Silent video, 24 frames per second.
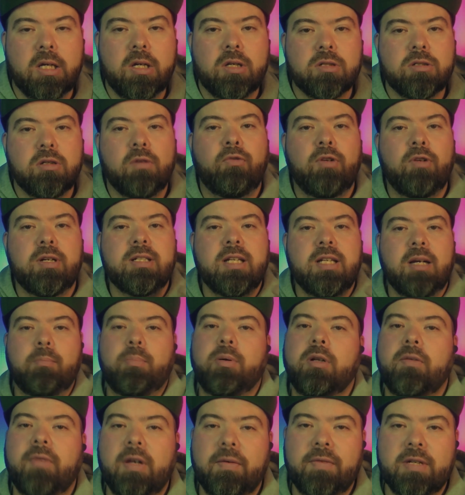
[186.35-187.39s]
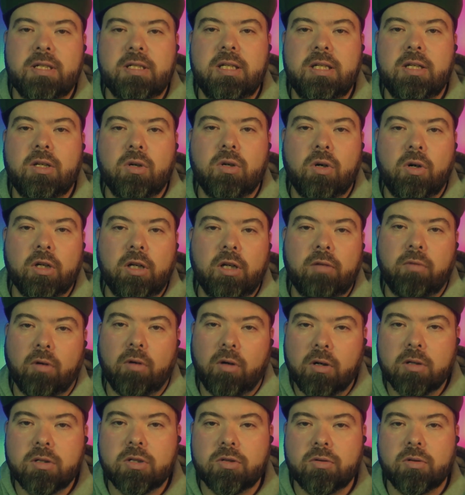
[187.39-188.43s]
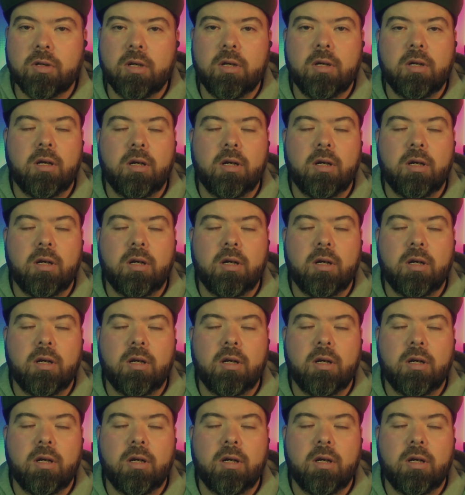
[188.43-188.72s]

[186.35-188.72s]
So for example, if you ever see Cody Rhodes,